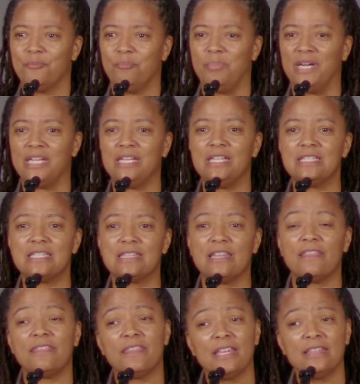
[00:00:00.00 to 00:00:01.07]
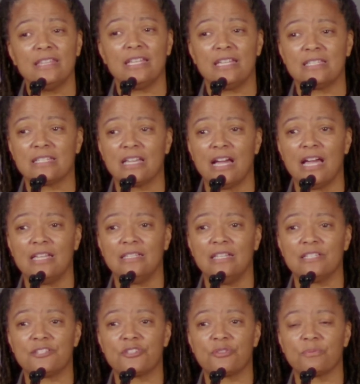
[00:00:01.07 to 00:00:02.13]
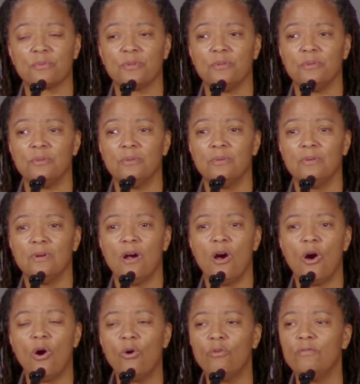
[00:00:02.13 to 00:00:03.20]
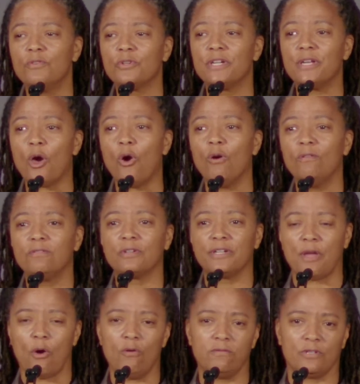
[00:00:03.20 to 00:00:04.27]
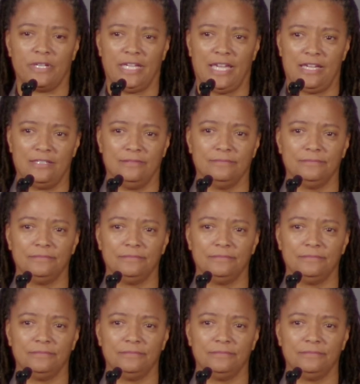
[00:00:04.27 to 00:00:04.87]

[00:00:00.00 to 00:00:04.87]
But it is the thing that has gotten us through over and over and over again.